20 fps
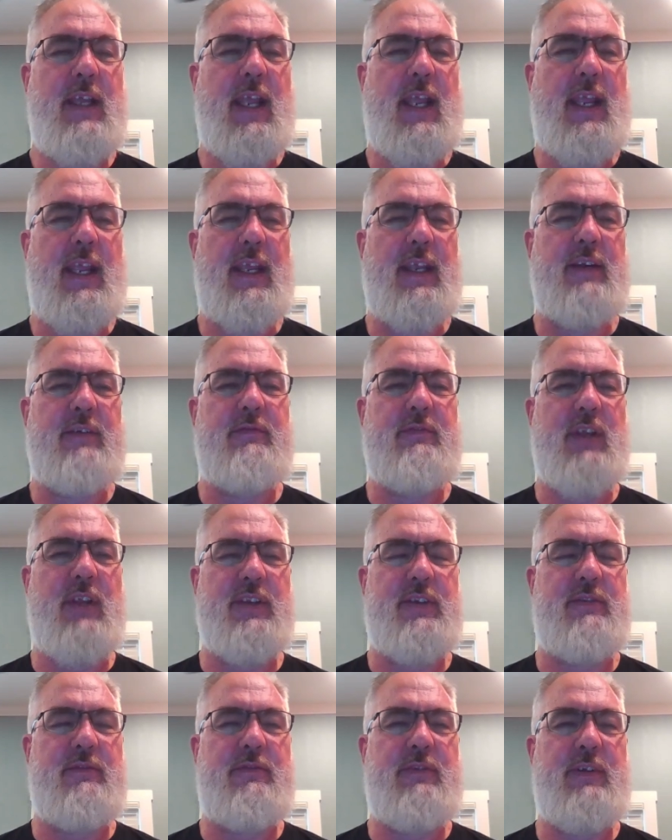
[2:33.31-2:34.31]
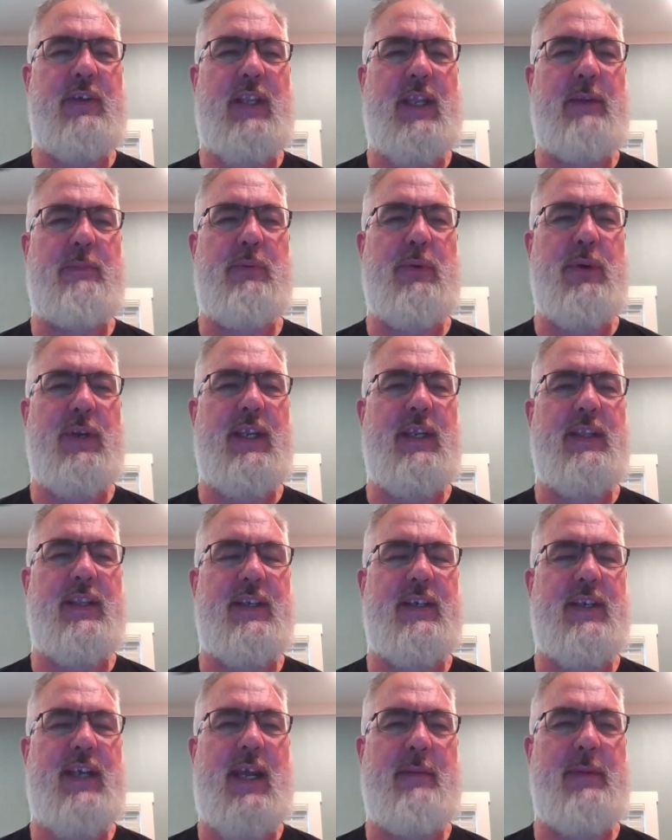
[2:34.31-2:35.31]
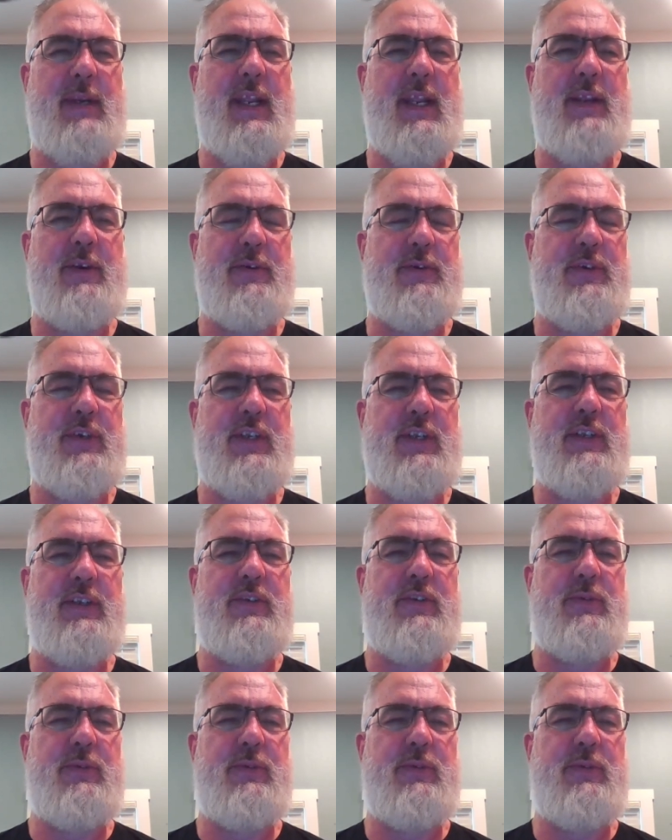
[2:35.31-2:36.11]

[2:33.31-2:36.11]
and doesn't feel like putting in the time and energy